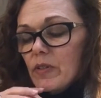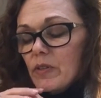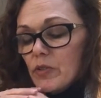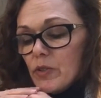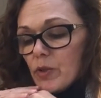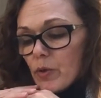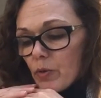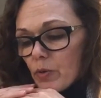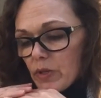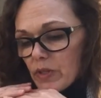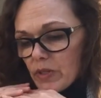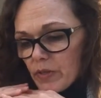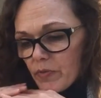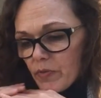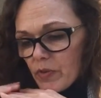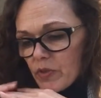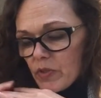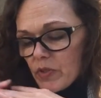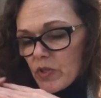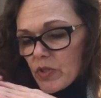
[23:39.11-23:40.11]
totally
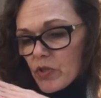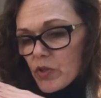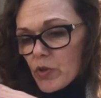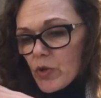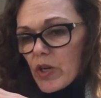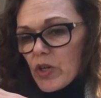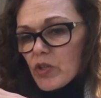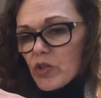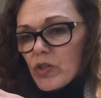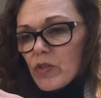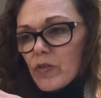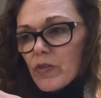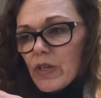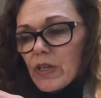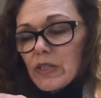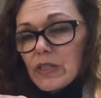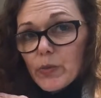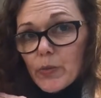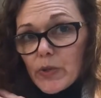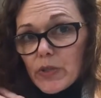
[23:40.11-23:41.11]
different situation than
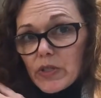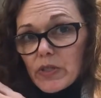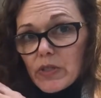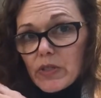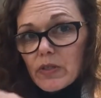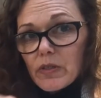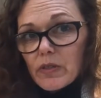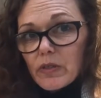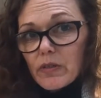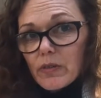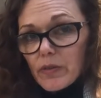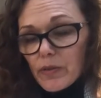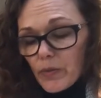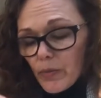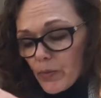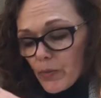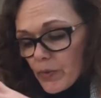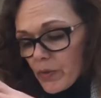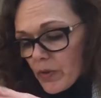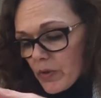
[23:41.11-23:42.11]
the Western
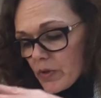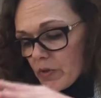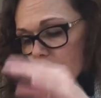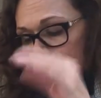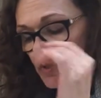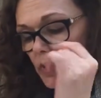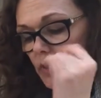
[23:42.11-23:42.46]
worlds.